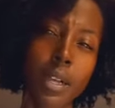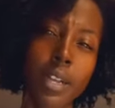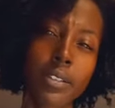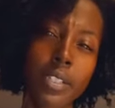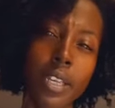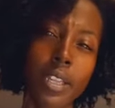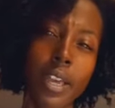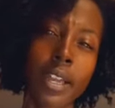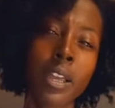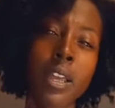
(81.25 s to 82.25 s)
I understand
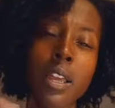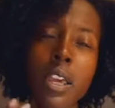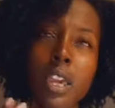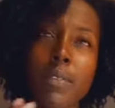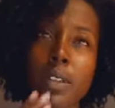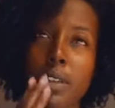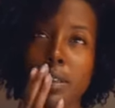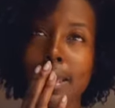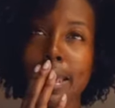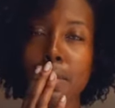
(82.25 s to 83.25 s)
that even
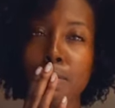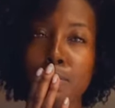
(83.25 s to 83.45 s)
like